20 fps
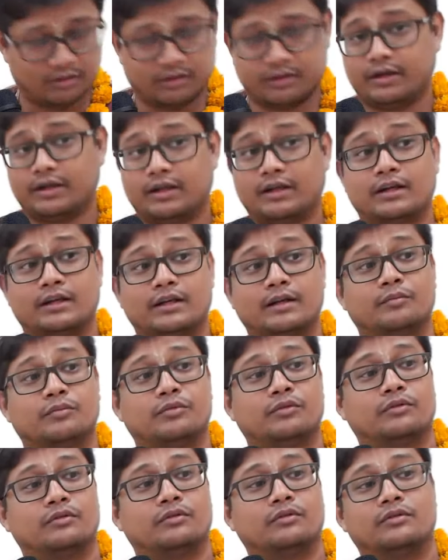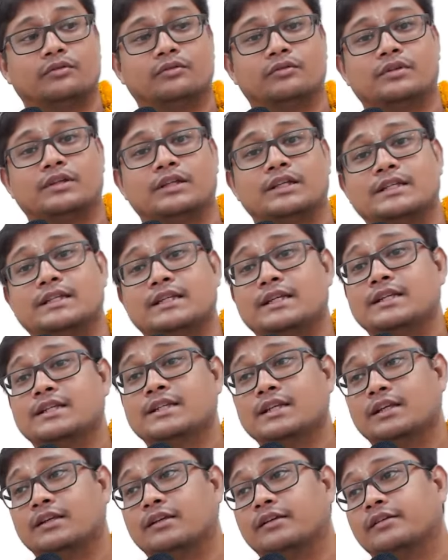near the temple. It's
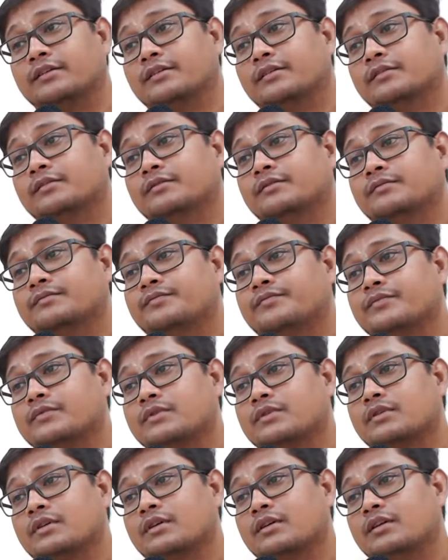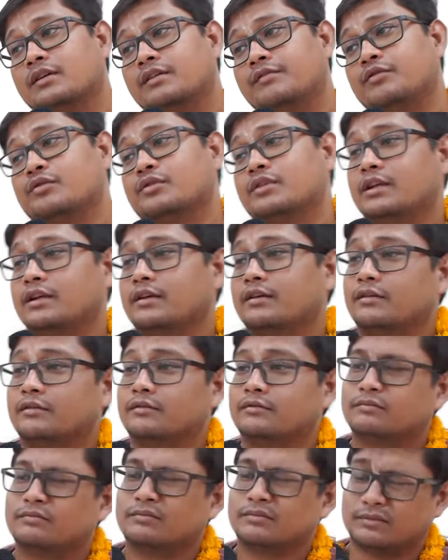easy. If you stay
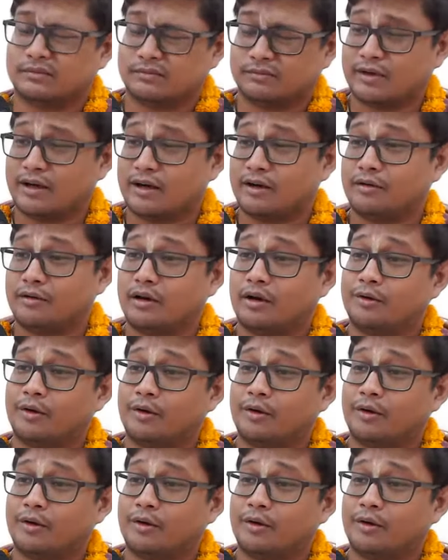far,